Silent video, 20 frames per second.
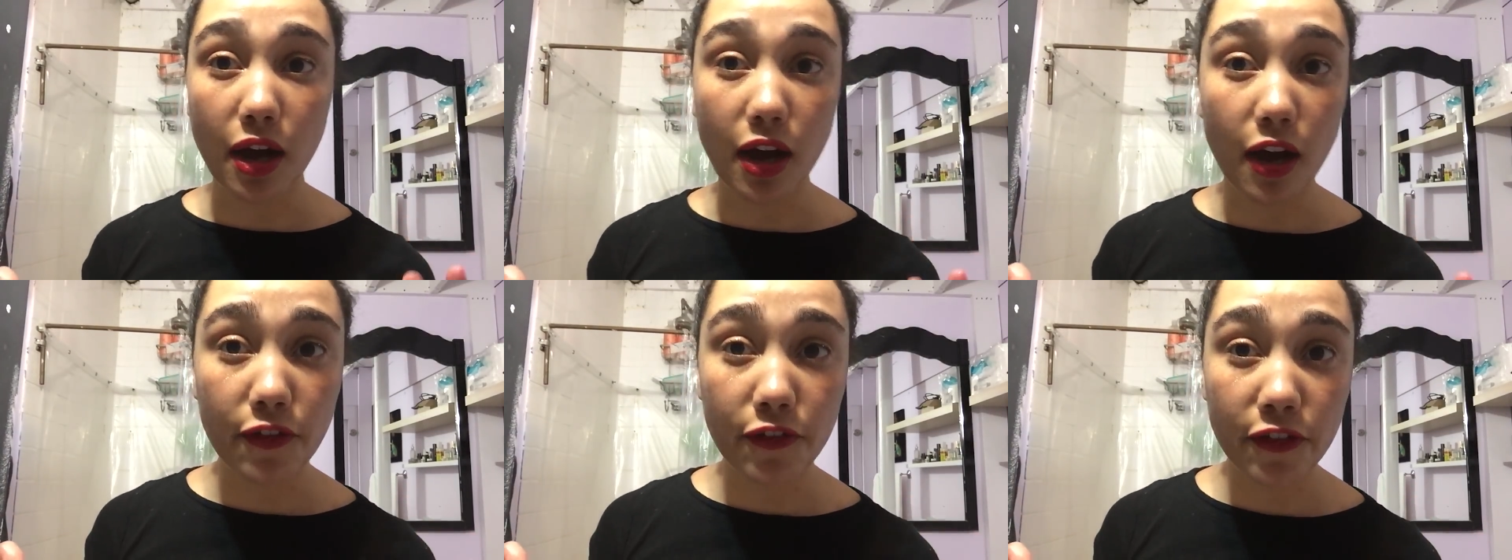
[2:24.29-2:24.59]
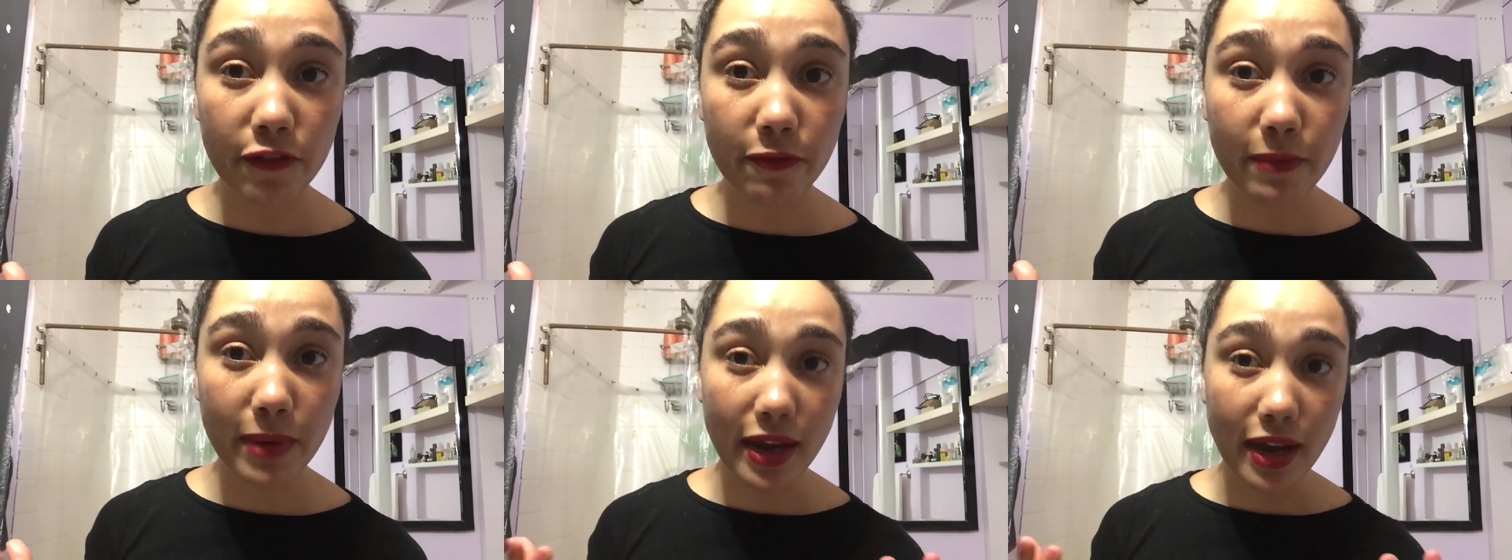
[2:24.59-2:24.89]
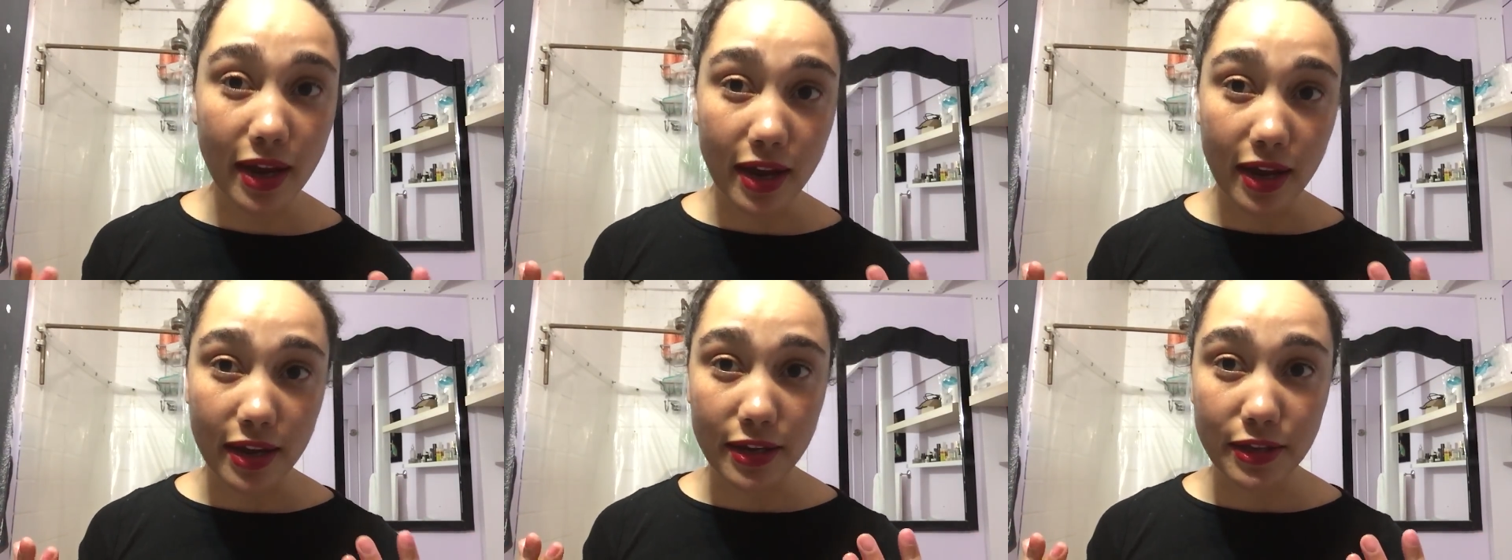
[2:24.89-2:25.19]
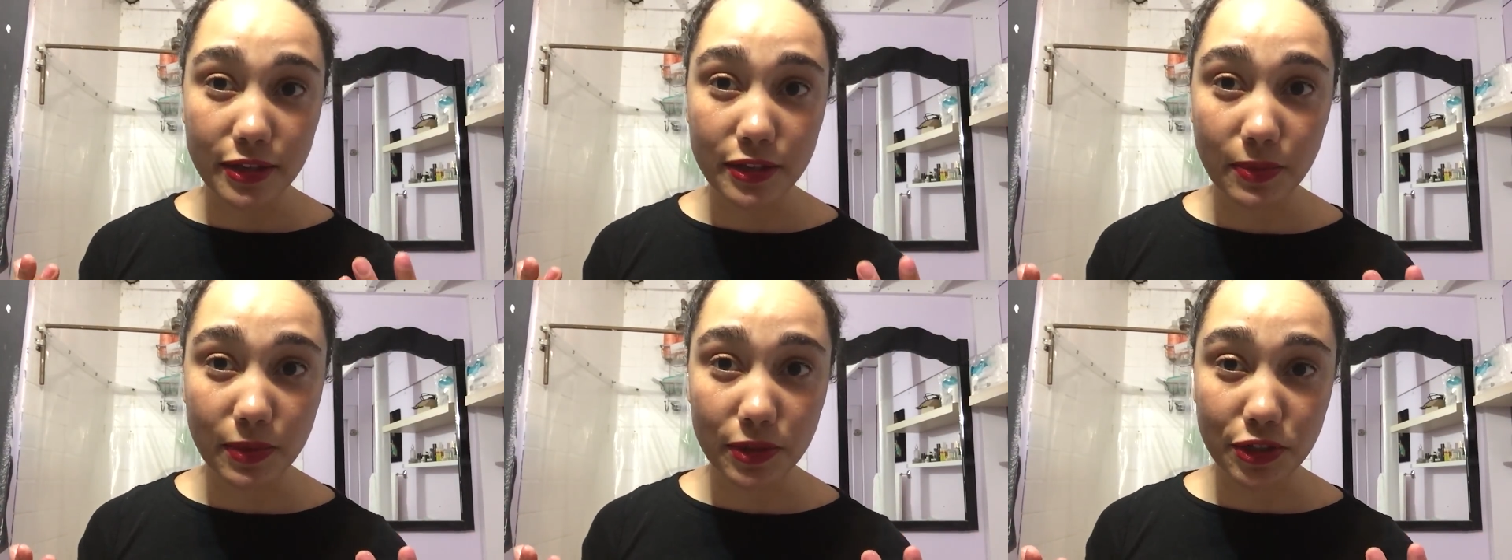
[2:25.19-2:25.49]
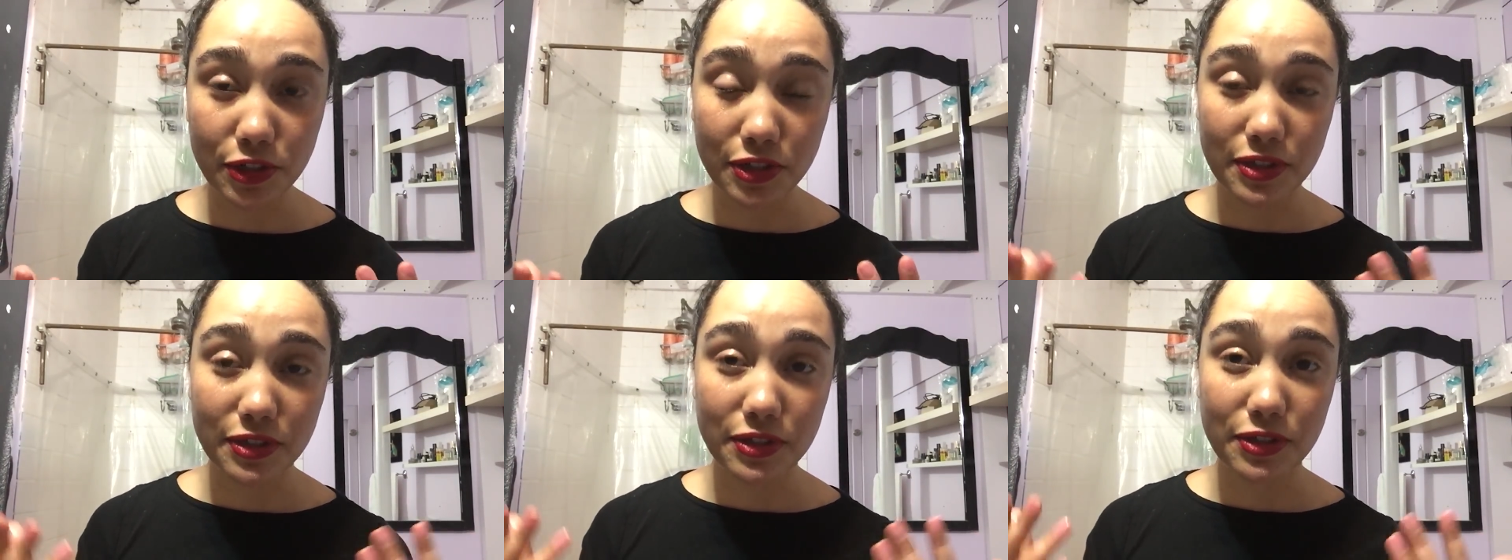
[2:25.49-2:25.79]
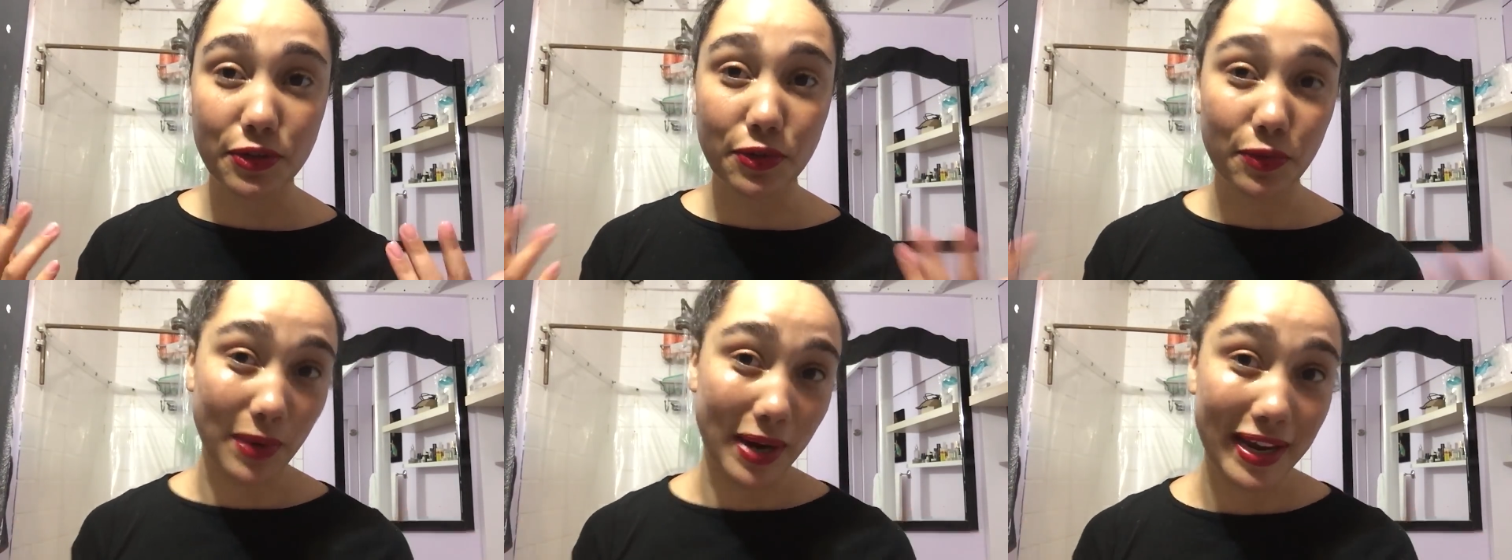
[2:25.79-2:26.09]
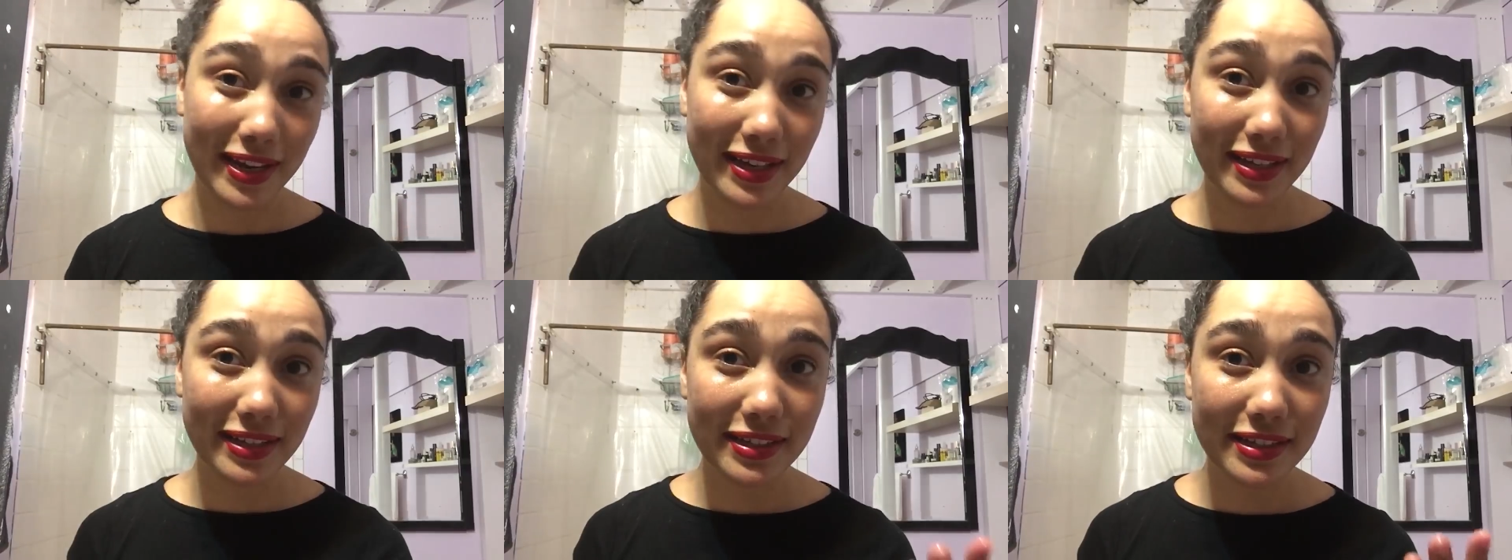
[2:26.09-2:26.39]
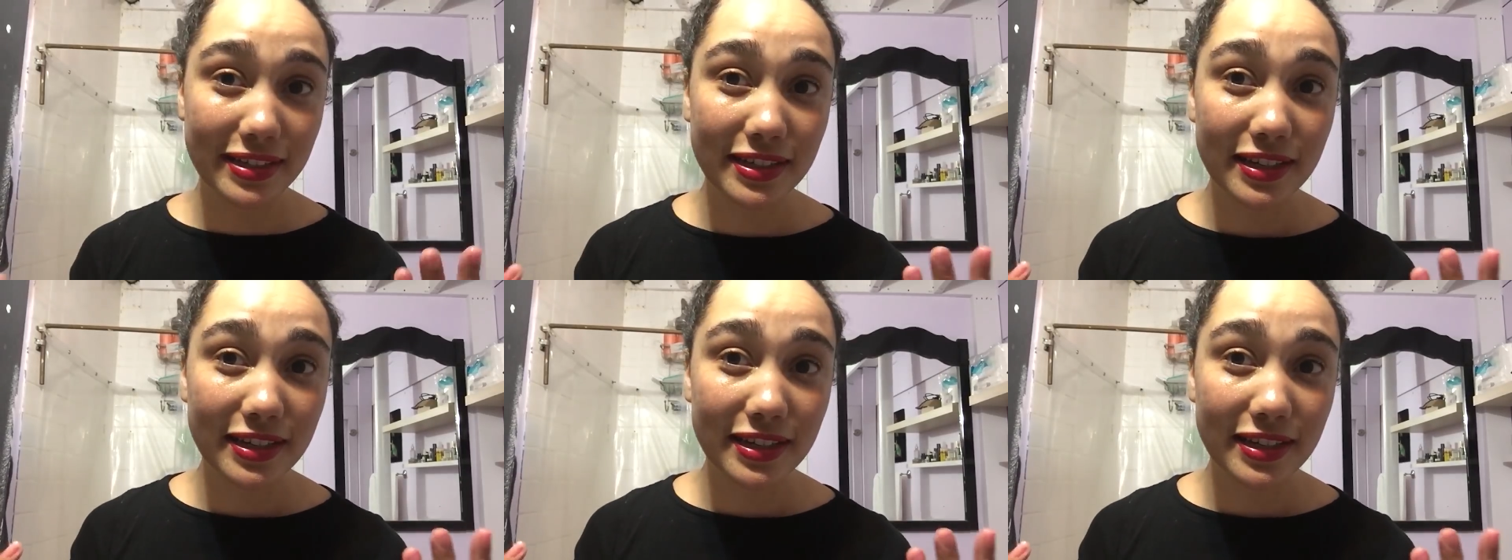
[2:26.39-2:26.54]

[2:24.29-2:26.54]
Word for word: off of my eyes, which is great.